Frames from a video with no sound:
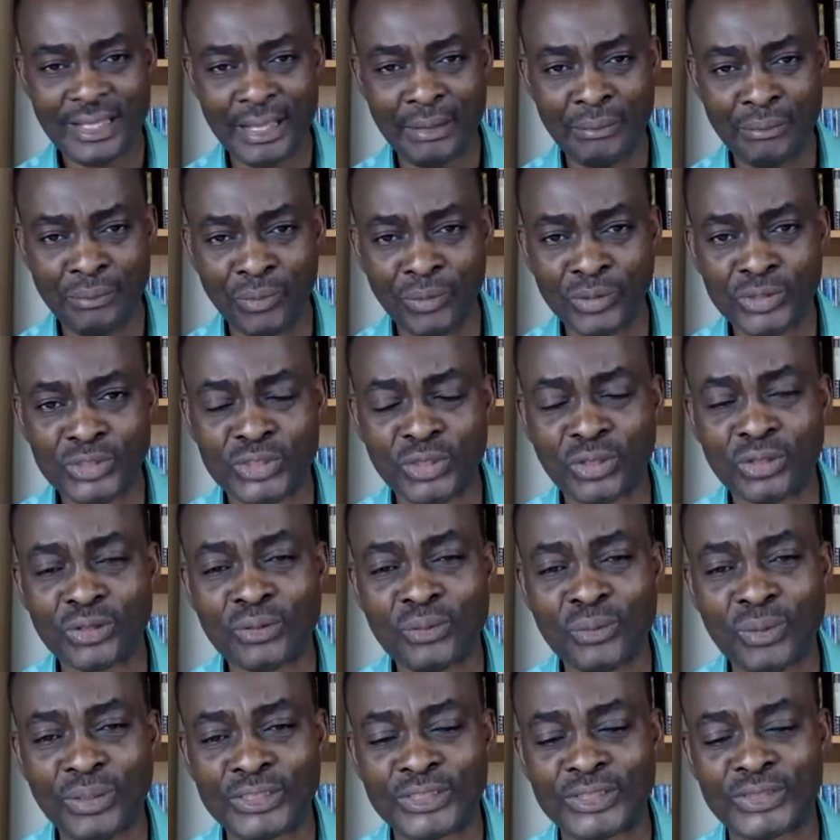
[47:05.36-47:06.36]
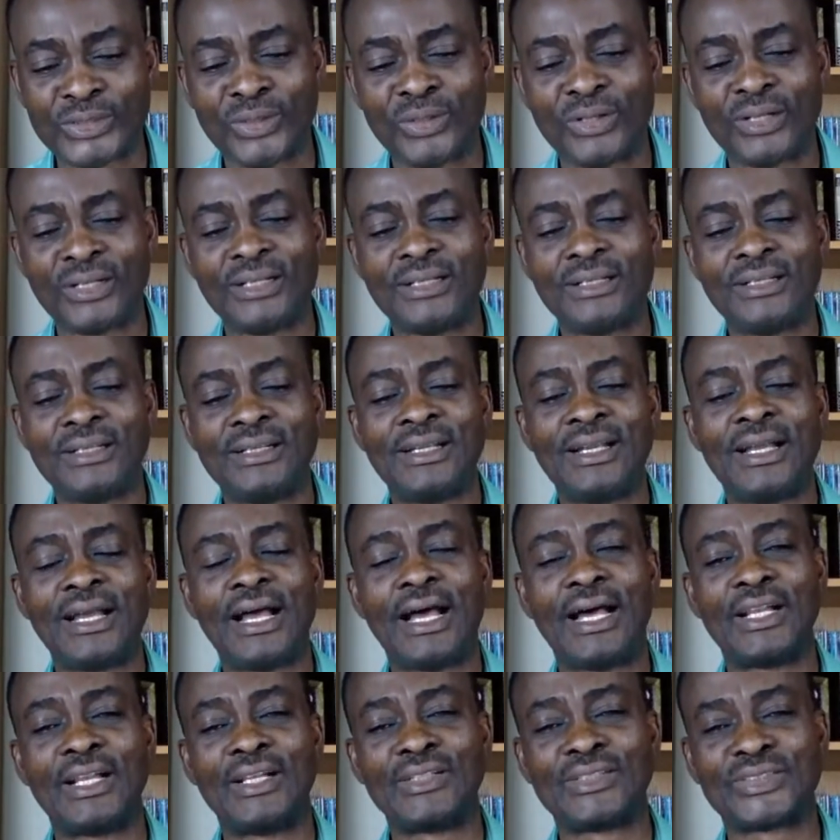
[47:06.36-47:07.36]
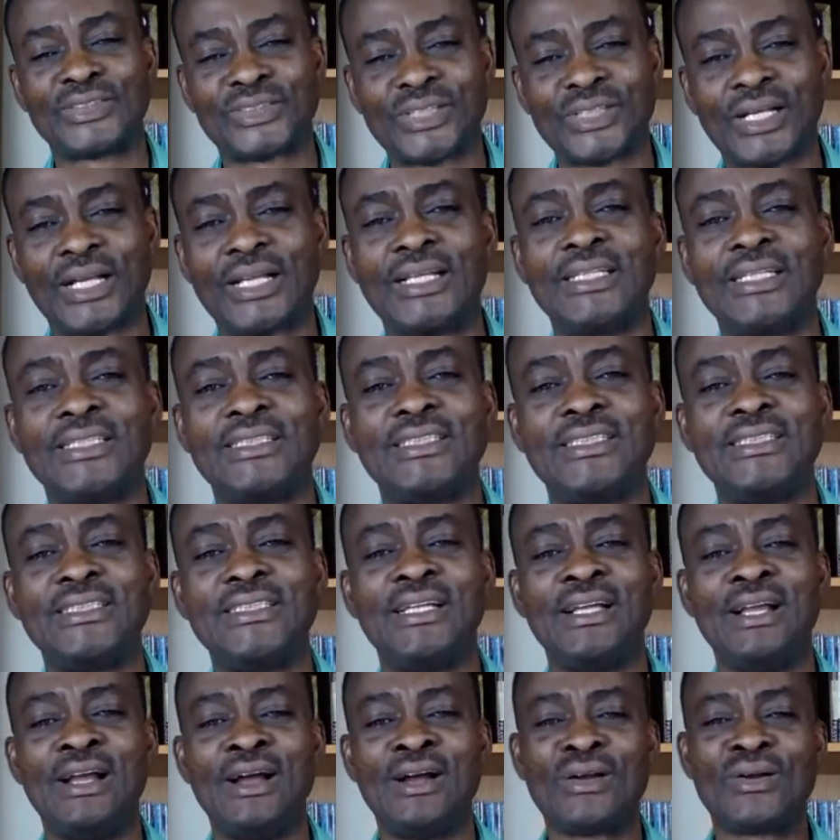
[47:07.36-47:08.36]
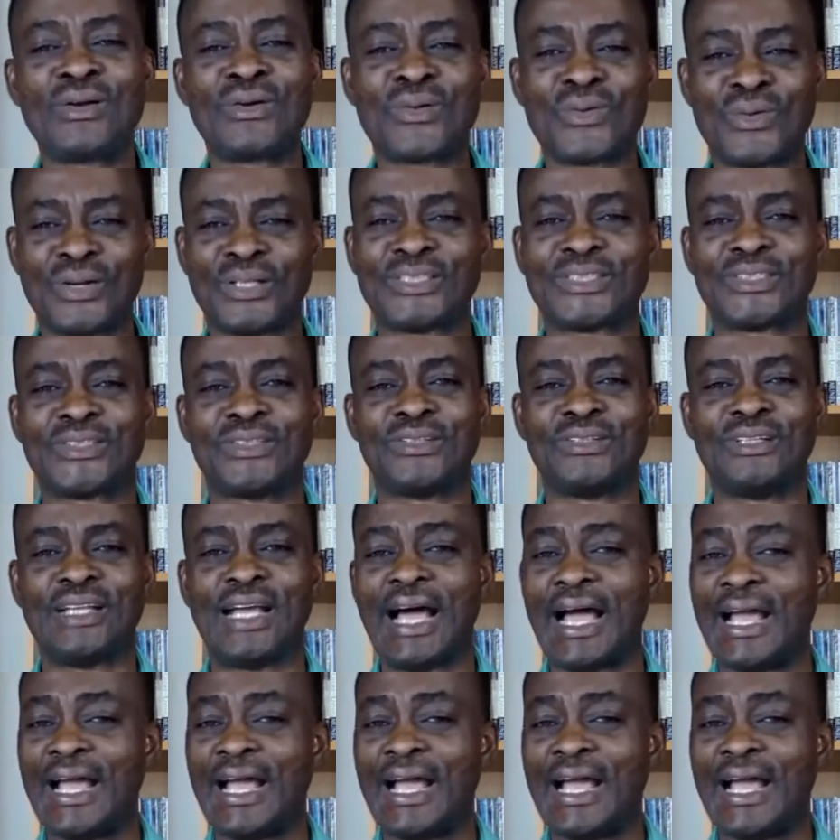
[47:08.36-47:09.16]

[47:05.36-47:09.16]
emotion question, and the strategy question.